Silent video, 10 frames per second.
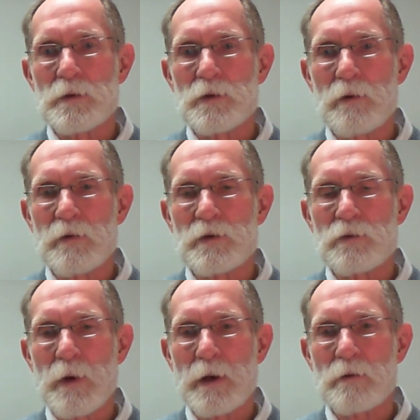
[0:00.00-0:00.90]
serve as
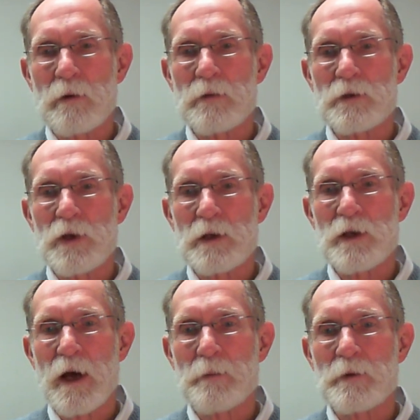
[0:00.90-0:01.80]
director of the
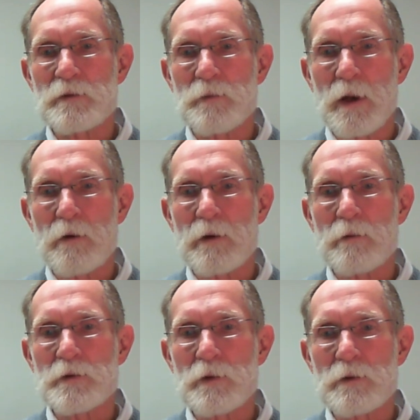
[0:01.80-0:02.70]
Johns Hopkins Malaria
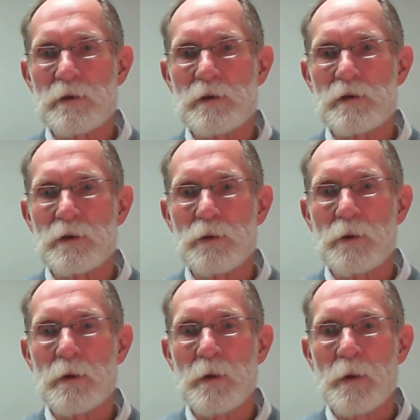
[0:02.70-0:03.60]
Research Institute,